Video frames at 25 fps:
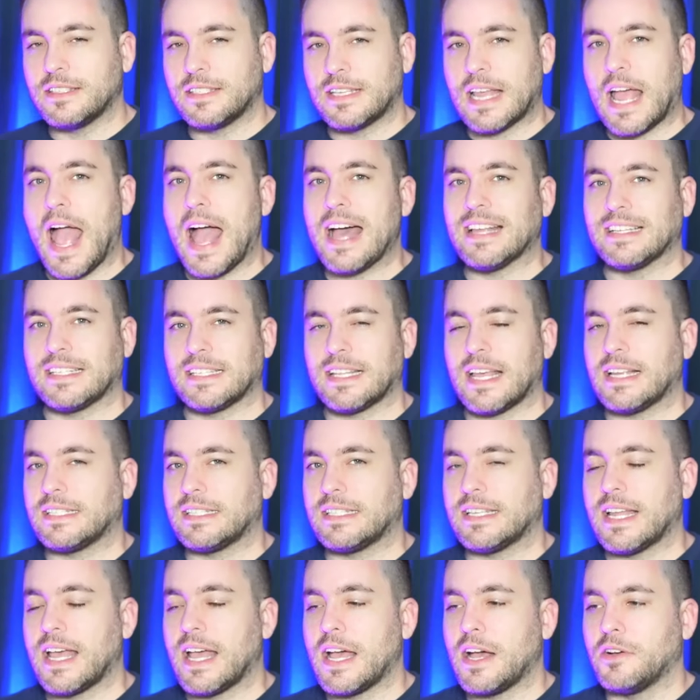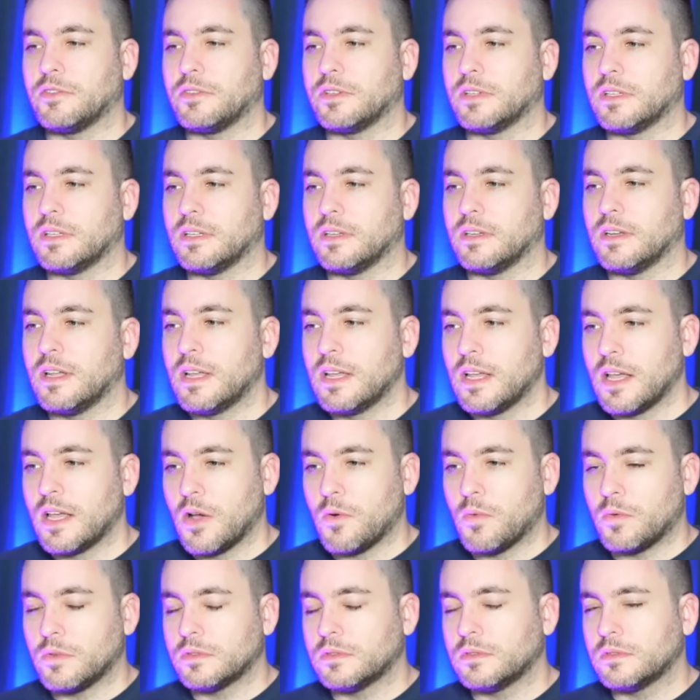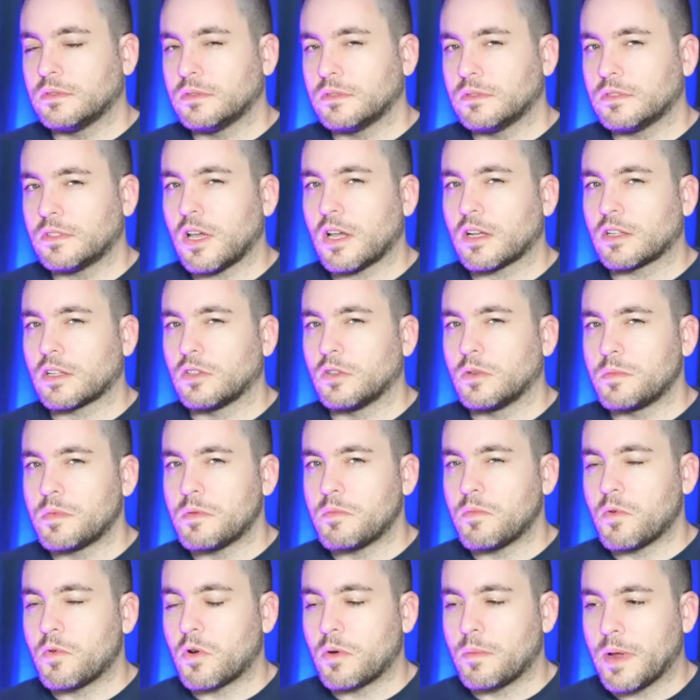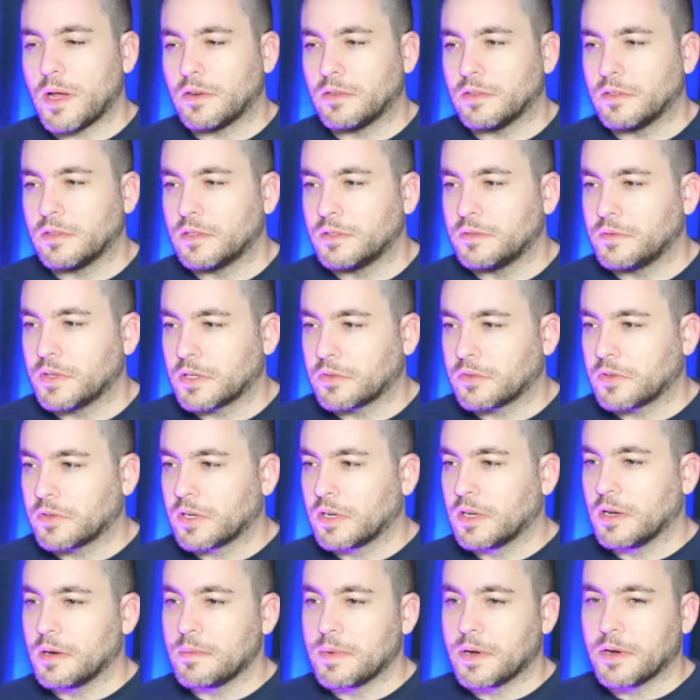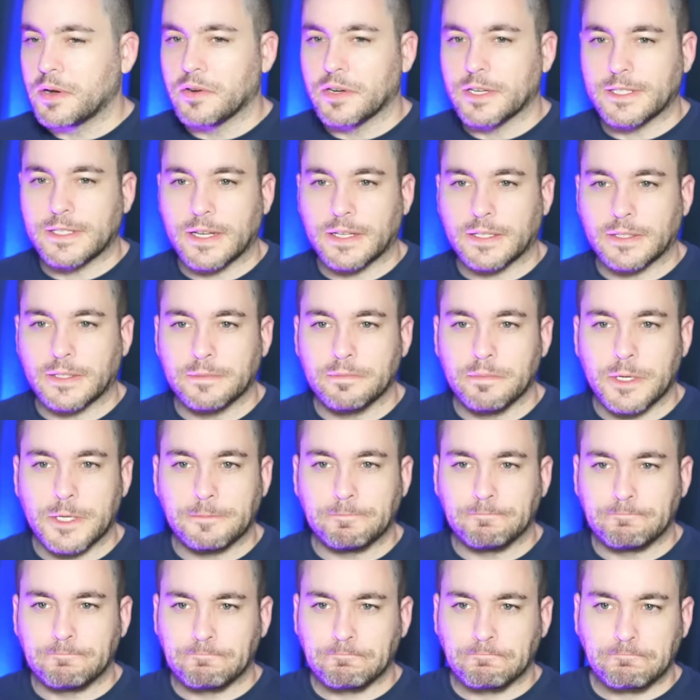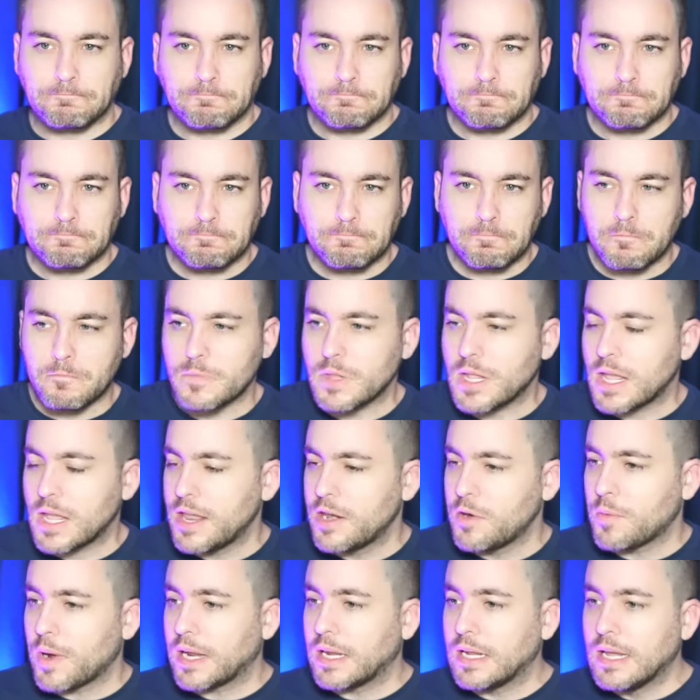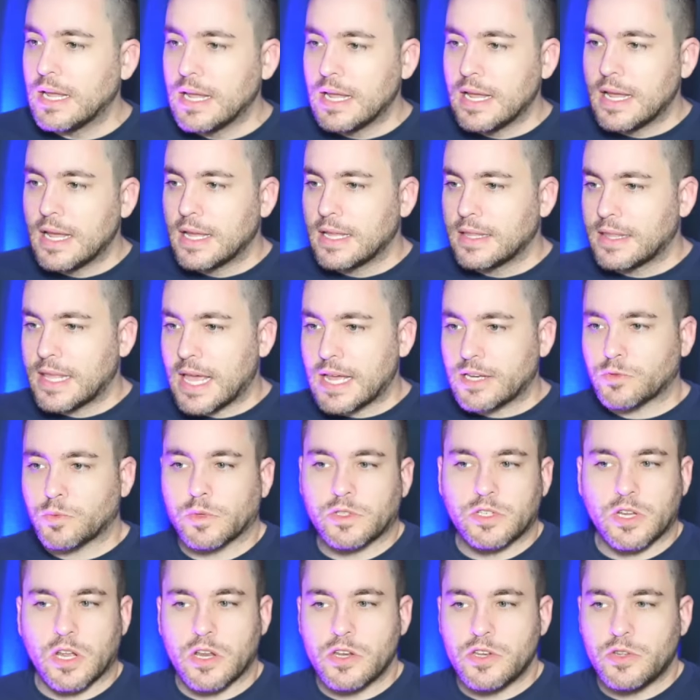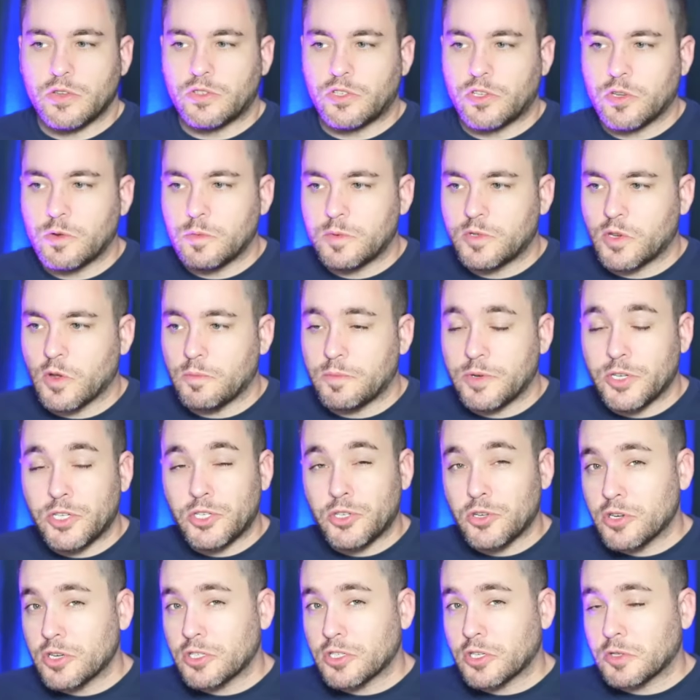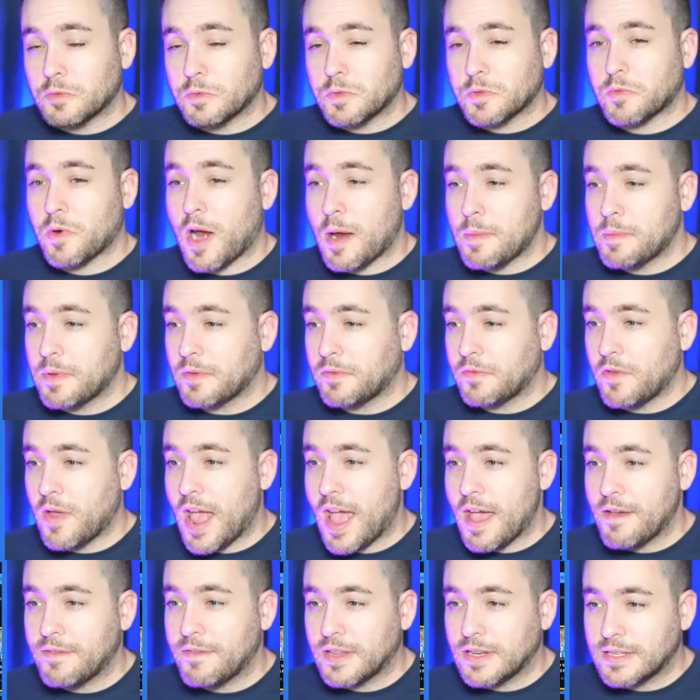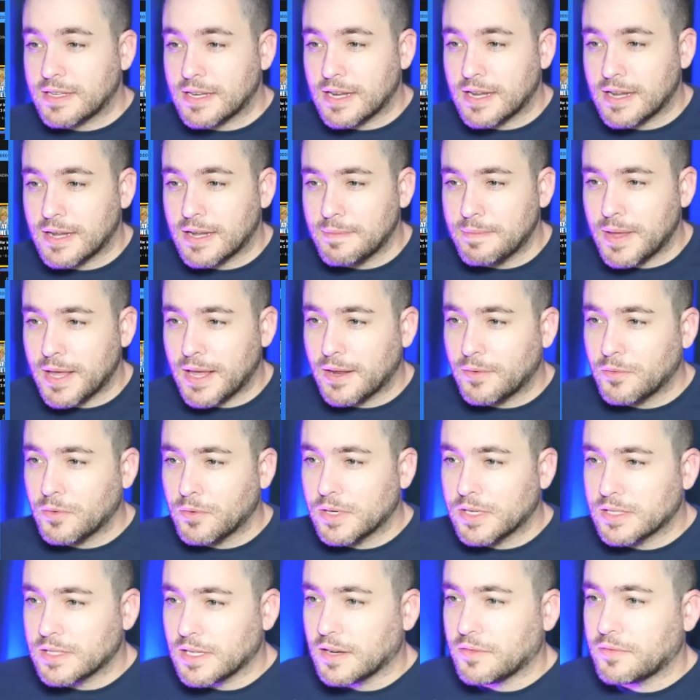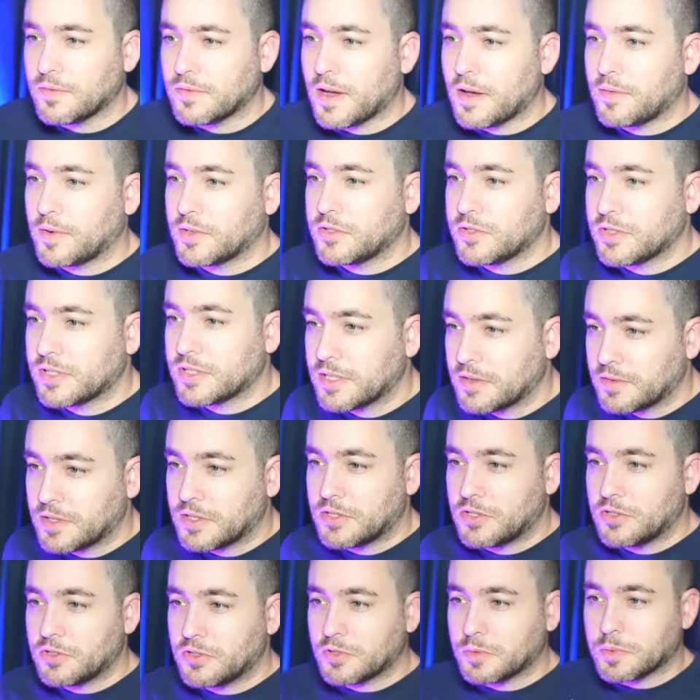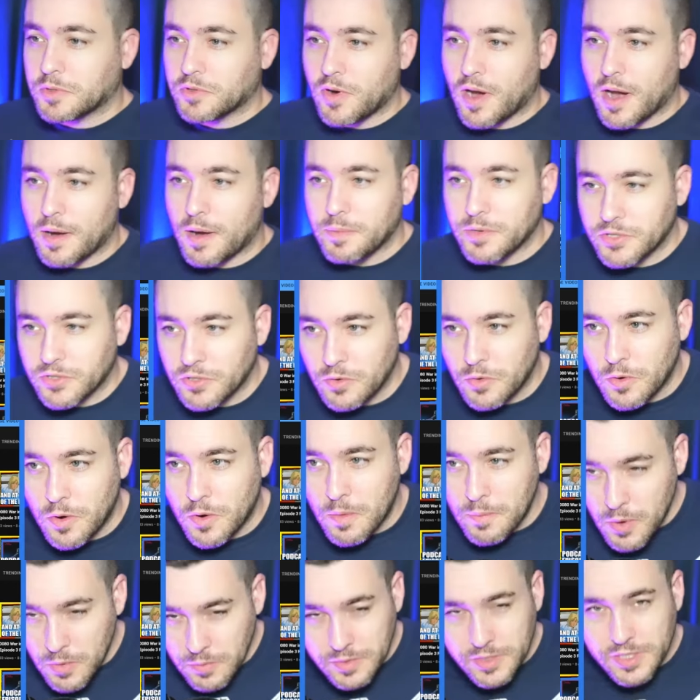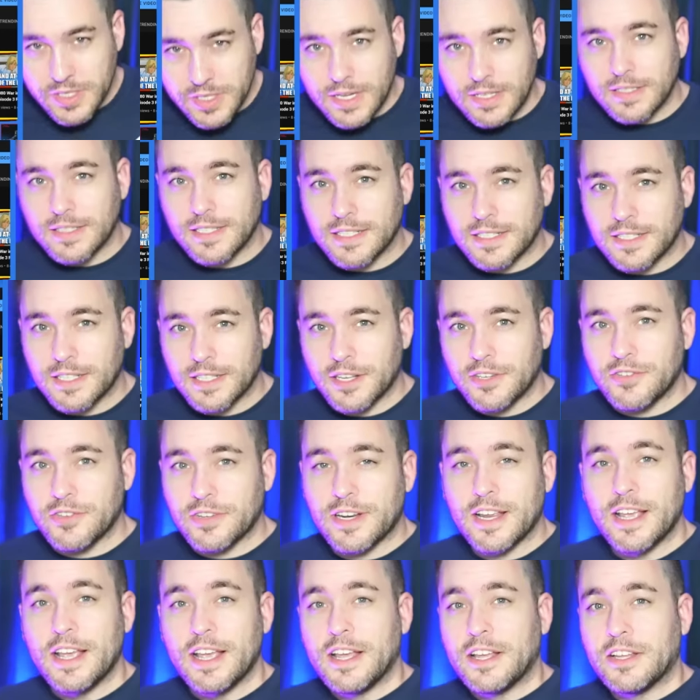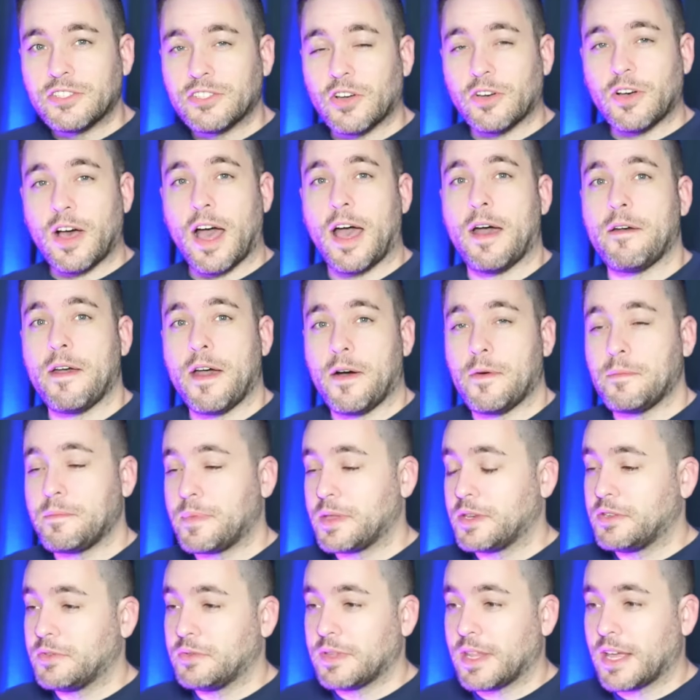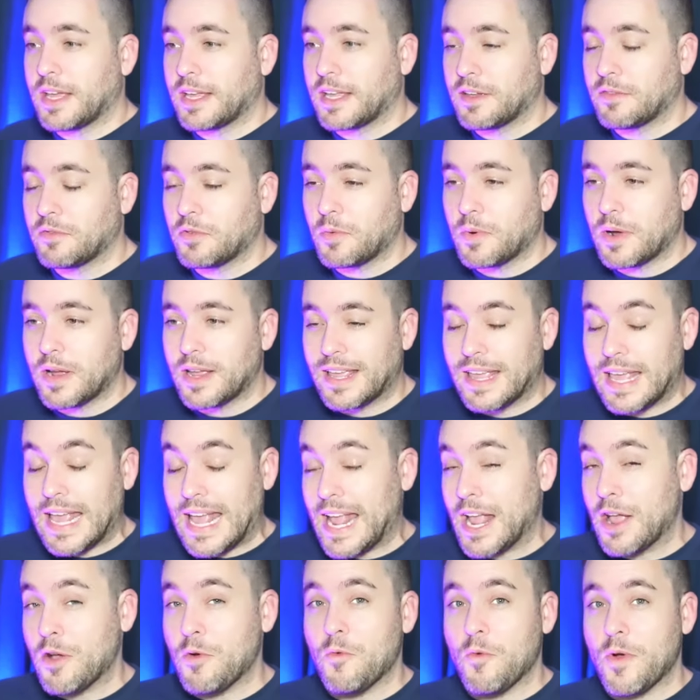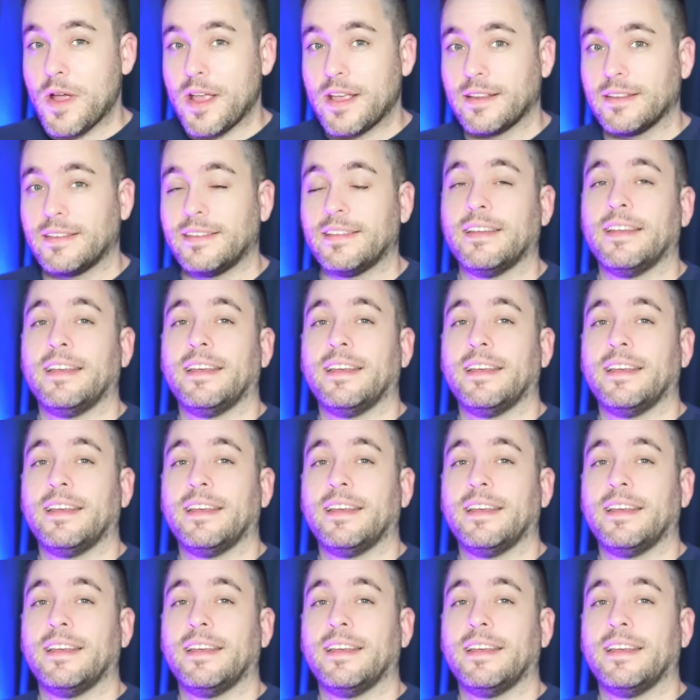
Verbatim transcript: has that sound and We'll talk a little bit more about Victory Gundam here in a second. But anyway, that's what's on YouTube. So be sure to subscribe if you haven't. I'm at what is that? 572 subscribers. So I'm almost at 600. So I'll, I'll, be doing that giveaway. Can't wait.